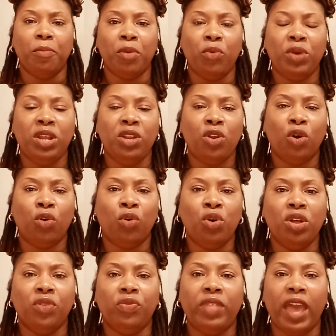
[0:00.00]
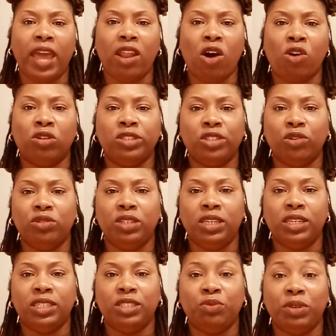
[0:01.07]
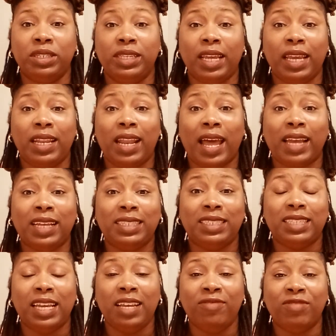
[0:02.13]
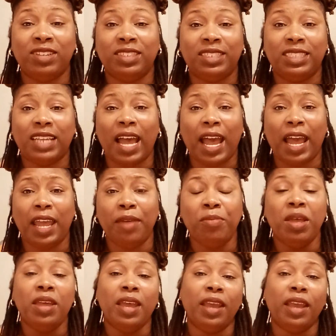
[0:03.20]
But we know that also deals with daylight savings time,